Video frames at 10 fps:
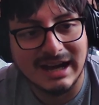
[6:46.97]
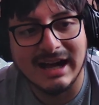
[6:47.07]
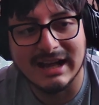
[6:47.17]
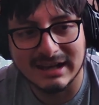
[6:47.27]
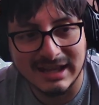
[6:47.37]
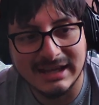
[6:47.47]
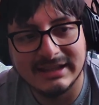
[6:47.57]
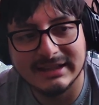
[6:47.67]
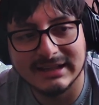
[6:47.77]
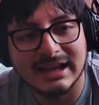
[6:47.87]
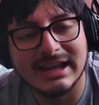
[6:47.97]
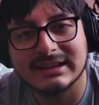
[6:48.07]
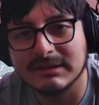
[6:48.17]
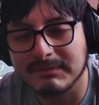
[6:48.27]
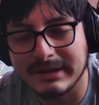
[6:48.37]
I like it. I like
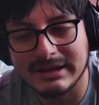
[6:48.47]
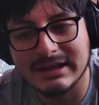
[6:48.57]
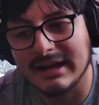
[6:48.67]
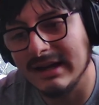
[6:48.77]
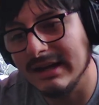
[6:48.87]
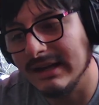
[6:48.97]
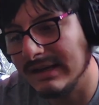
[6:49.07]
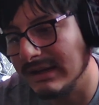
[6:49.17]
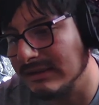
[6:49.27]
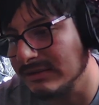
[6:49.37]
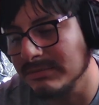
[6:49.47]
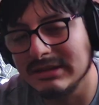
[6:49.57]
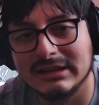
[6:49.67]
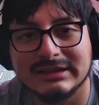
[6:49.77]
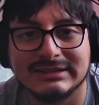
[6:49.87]
the beat. To be
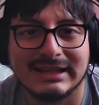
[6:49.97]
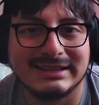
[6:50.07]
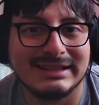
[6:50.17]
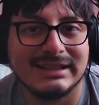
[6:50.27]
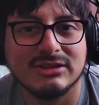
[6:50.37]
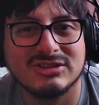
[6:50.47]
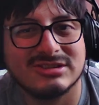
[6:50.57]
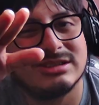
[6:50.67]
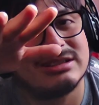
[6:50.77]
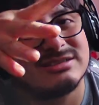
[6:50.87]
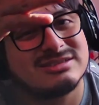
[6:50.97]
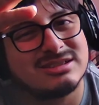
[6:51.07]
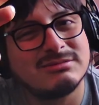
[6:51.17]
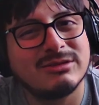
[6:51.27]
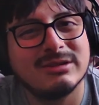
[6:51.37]
honest, I didn't understand
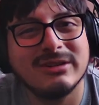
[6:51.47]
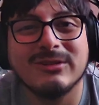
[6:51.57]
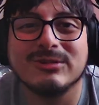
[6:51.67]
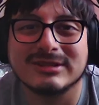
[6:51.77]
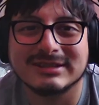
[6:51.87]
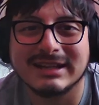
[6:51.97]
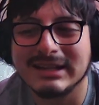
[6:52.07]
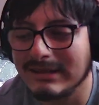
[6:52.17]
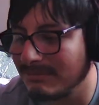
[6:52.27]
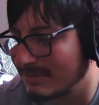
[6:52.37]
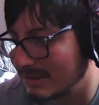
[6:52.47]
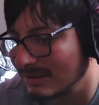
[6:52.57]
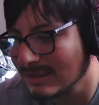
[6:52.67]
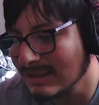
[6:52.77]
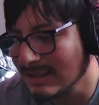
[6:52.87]
some of what you were saying. But
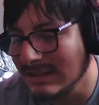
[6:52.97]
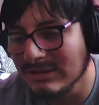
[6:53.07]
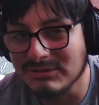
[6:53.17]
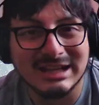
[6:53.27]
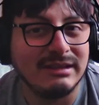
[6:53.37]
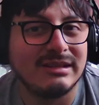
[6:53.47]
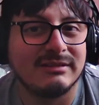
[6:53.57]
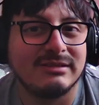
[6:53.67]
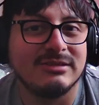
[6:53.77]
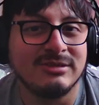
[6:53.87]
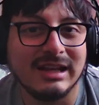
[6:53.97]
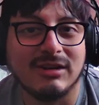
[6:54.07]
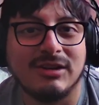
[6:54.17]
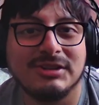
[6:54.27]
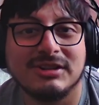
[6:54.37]
you named
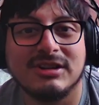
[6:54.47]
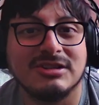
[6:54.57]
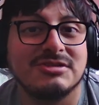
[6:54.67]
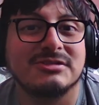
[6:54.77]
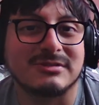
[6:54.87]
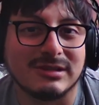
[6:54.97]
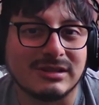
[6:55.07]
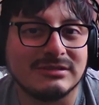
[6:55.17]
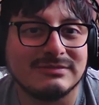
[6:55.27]
all the countries wrong.